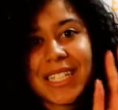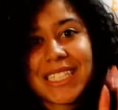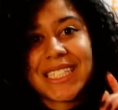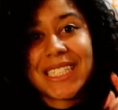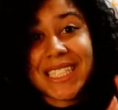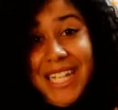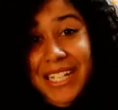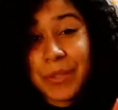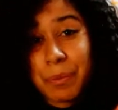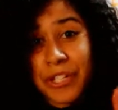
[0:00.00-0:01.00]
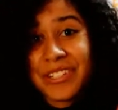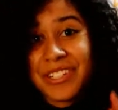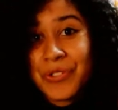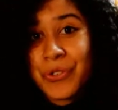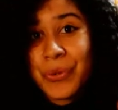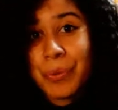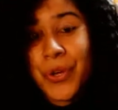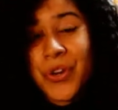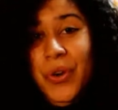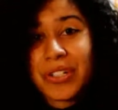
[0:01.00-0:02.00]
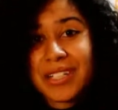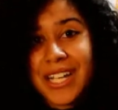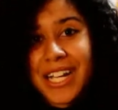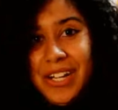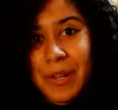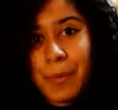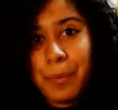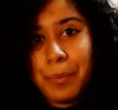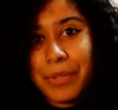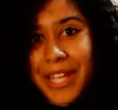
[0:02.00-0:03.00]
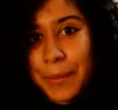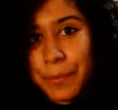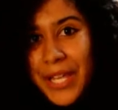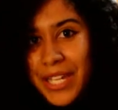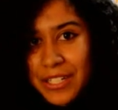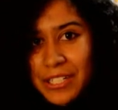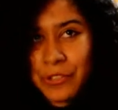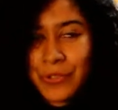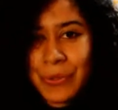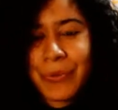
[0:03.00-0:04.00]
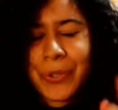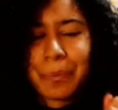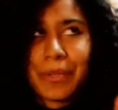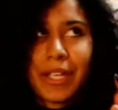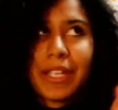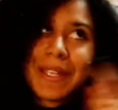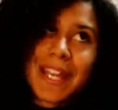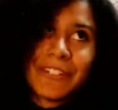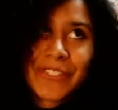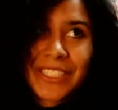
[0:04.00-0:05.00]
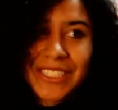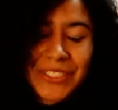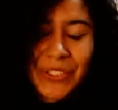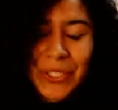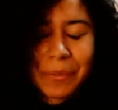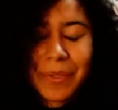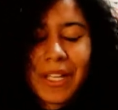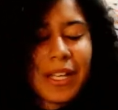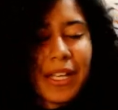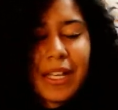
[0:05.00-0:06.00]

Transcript: sketchbook syndrome slash blank page syndrome or blank canvas syndrome.